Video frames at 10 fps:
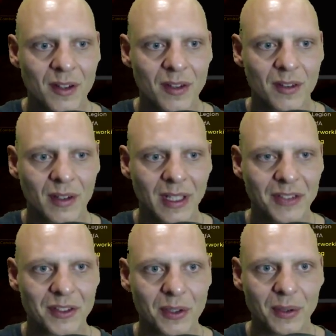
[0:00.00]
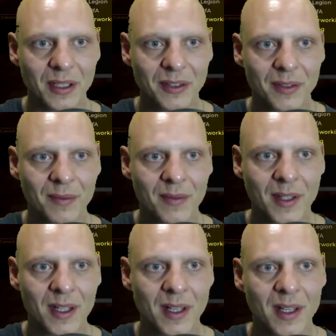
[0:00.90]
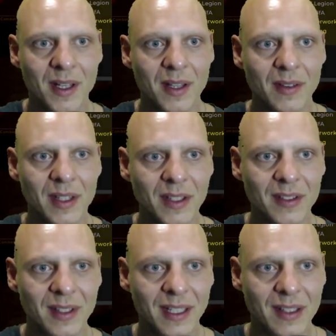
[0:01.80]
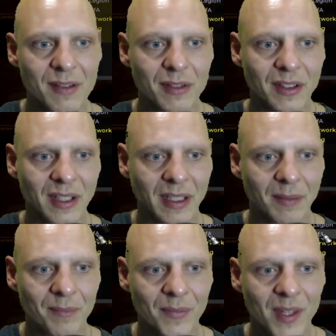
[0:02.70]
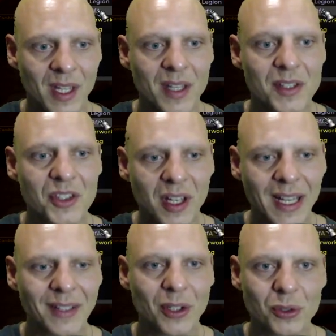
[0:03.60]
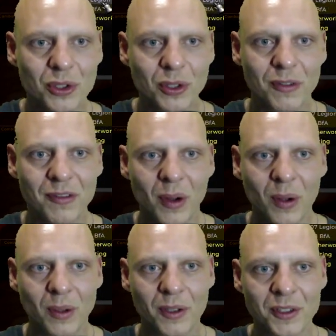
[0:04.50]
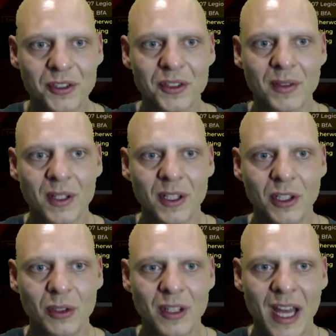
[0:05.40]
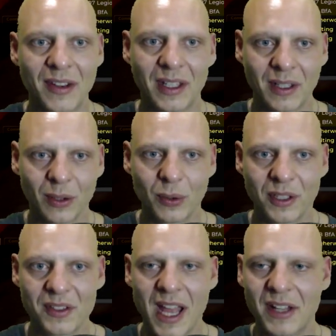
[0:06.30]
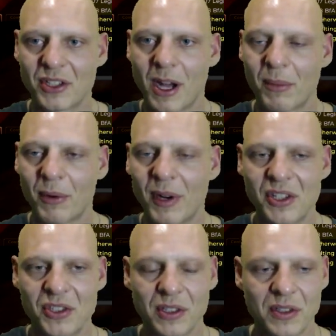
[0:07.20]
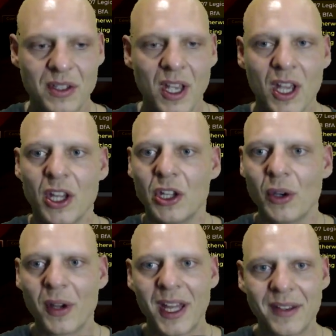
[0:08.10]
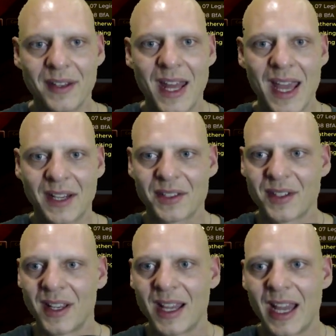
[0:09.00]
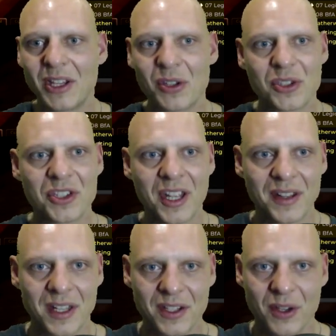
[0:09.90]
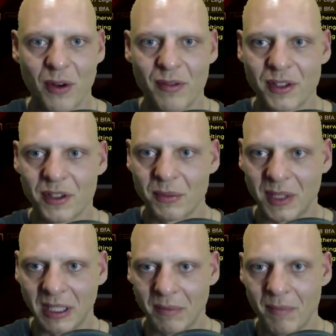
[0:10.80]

So let's do this. Deselect everything. Select those 2 folders. You do not include attached operations. You hit next and you send this over to me.